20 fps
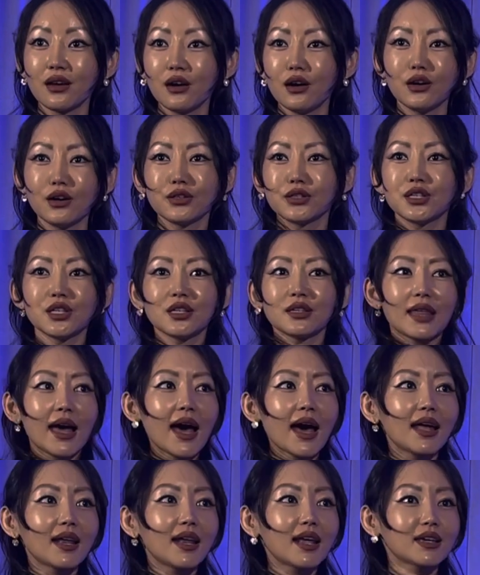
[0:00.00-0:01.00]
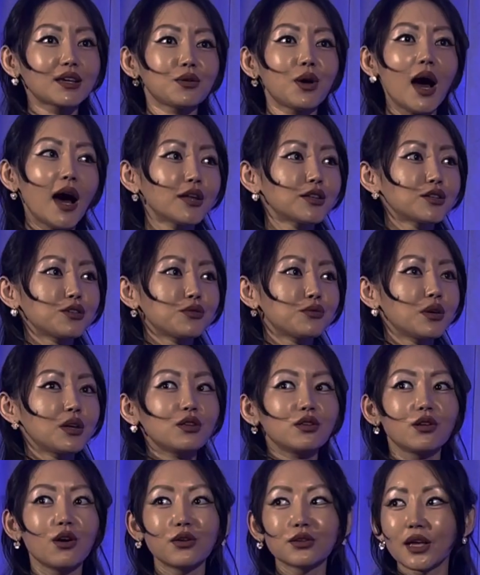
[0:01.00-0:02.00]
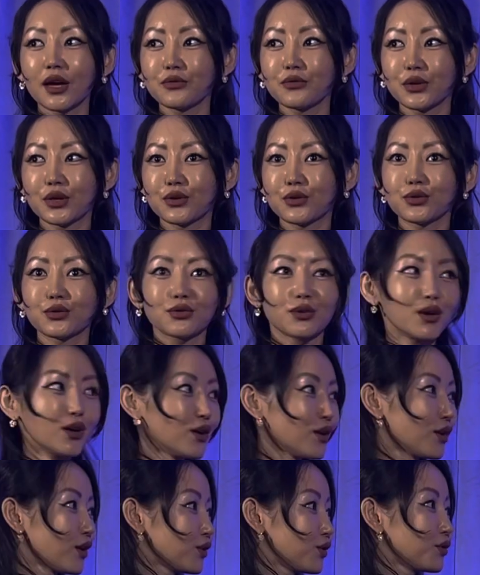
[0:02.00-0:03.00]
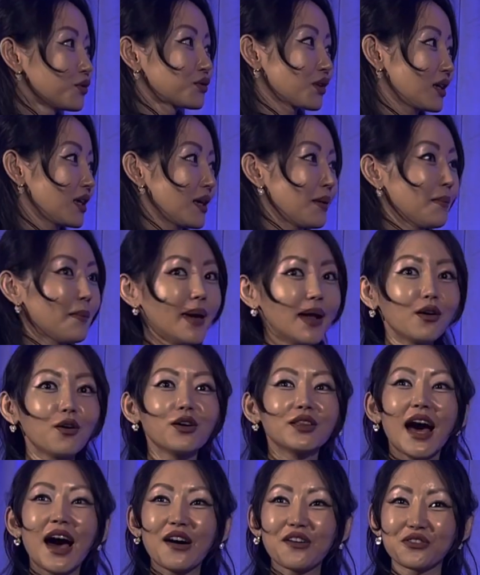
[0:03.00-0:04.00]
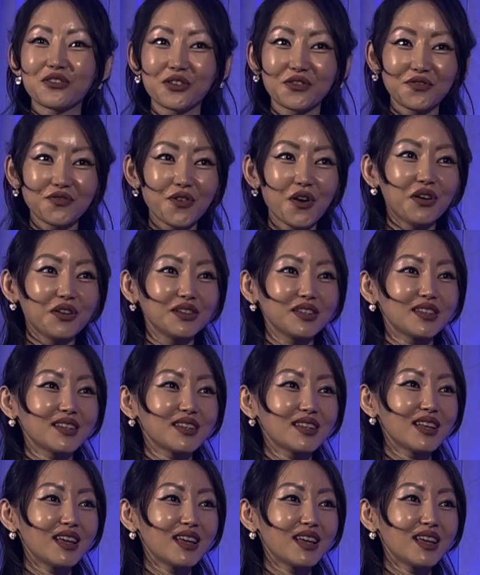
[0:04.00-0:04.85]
Until that, like, how did we know that we could use an email on our phone?